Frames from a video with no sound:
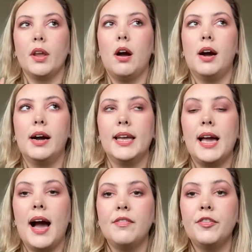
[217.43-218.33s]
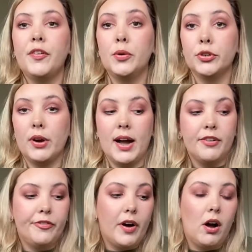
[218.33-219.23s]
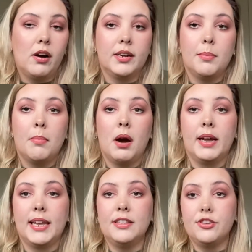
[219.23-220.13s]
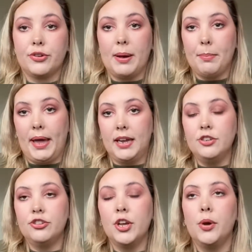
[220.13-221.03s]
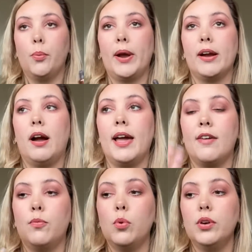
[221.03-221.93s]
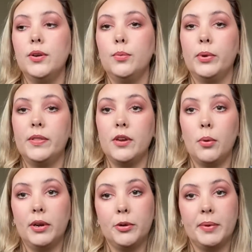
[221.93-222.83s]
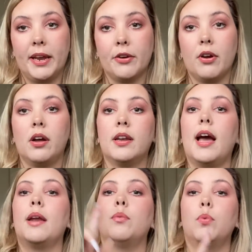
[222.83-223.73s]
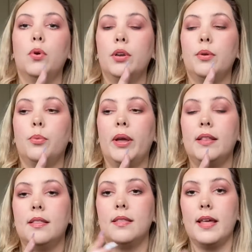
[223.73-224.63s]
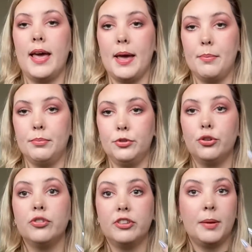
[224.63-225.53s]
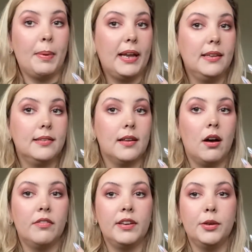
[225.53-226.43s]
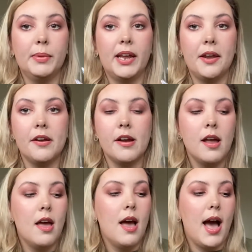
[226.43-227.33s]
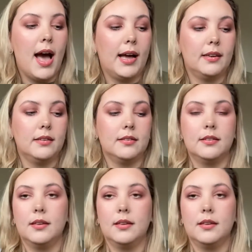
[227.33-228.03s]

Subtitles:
I have a photograph on my Instagram page where I have one with no illuminator on and one with just a base of illuminator, and